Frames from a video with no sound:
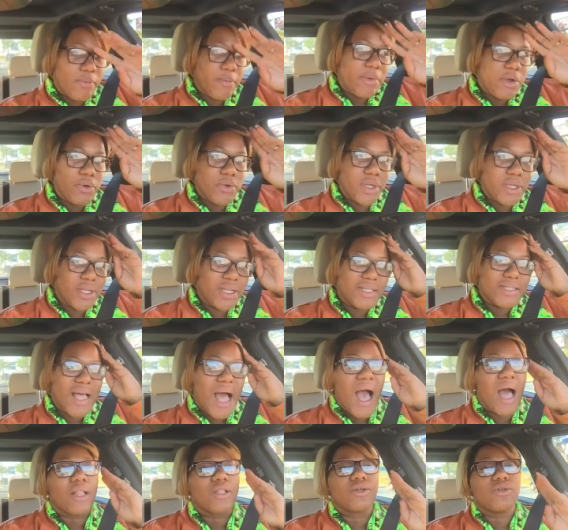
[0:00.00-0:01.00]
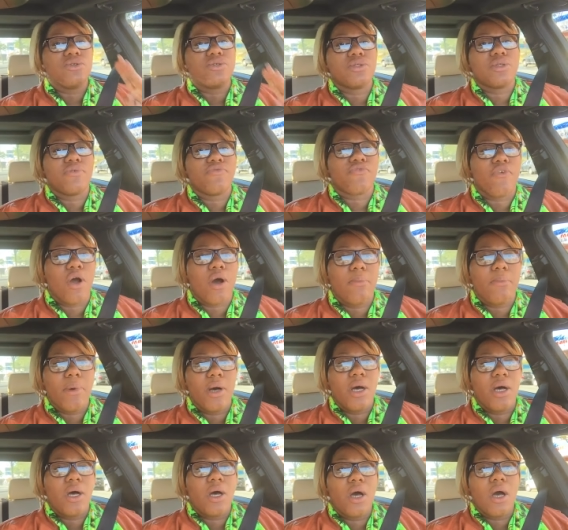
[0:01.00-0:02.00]
a million dollars from
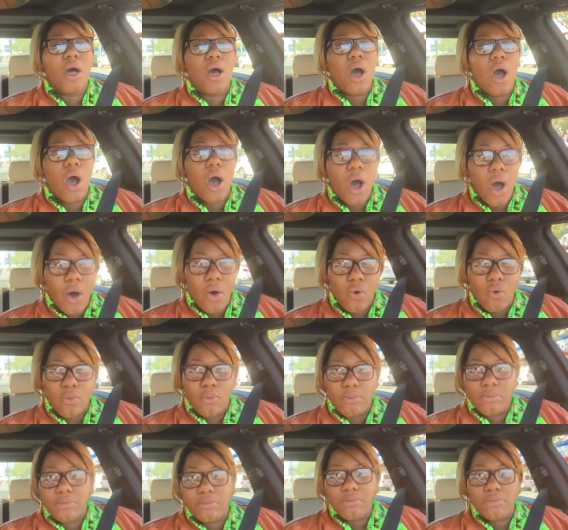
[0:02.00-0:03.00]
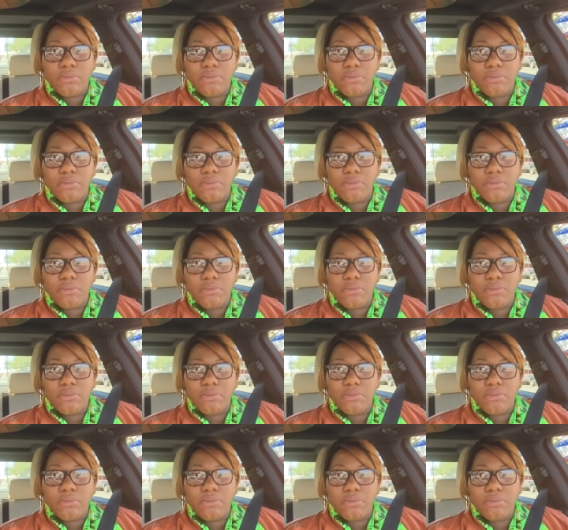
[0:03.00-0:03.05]
home.